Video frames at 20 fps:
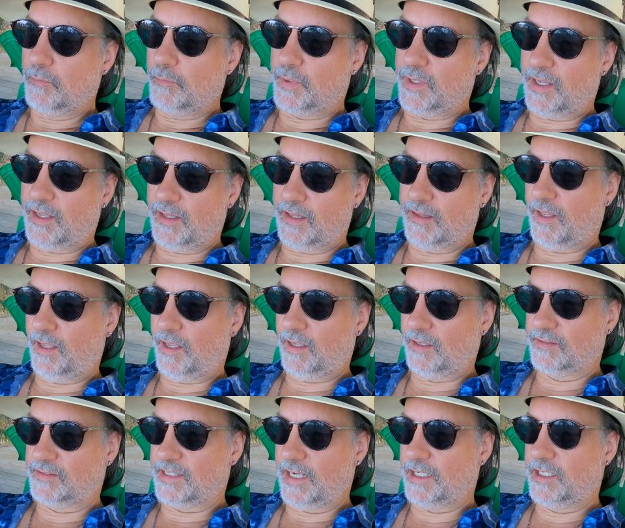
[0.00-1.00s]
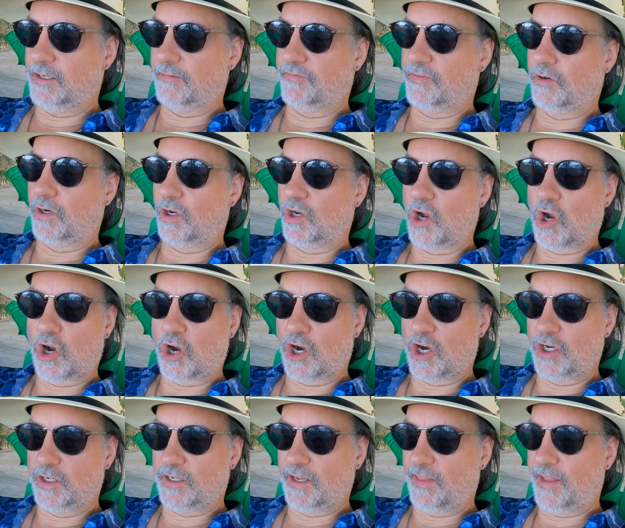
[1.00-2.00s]
but they signed up for a
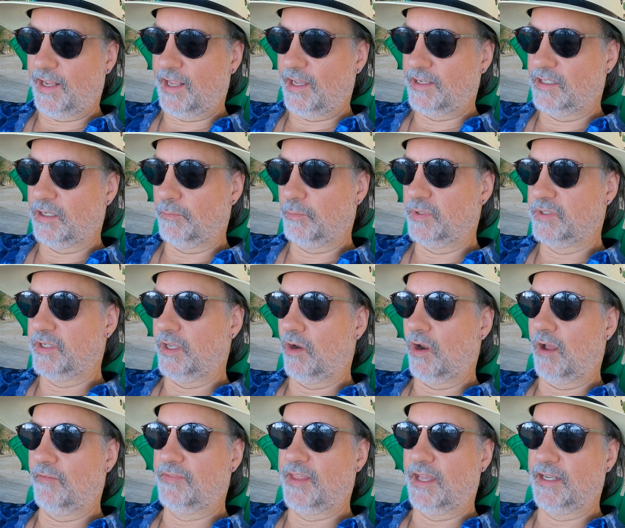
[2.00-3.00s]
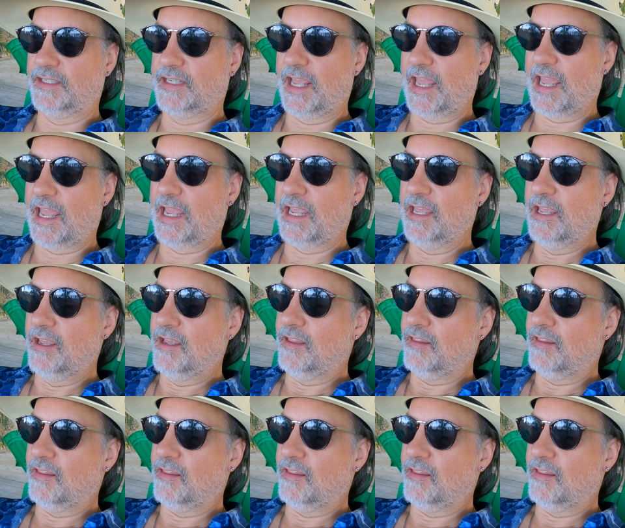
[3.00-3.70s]
card and they got 10% off that day.